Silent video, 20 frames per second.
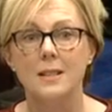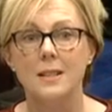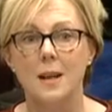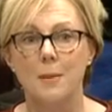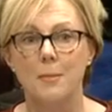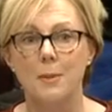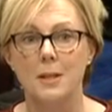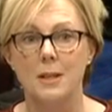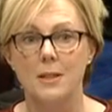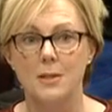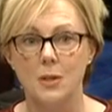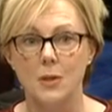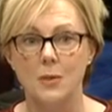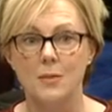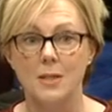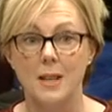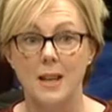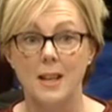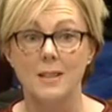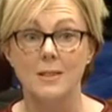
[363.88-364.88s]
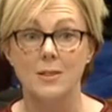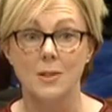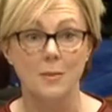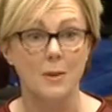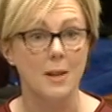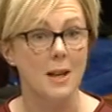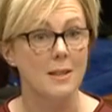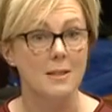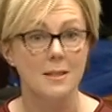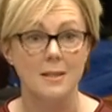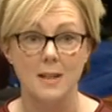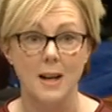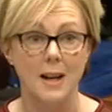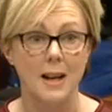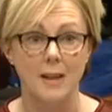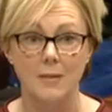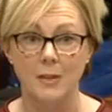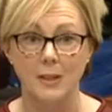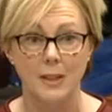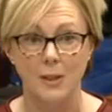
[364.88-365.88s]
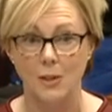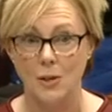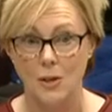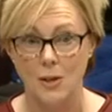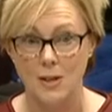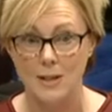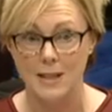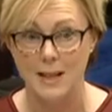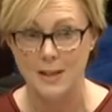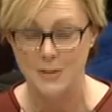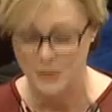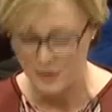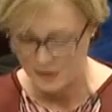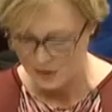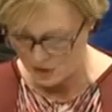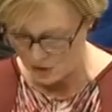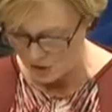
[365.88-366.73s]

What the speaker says: Deputy, as you've said, some cases not having their calls answered at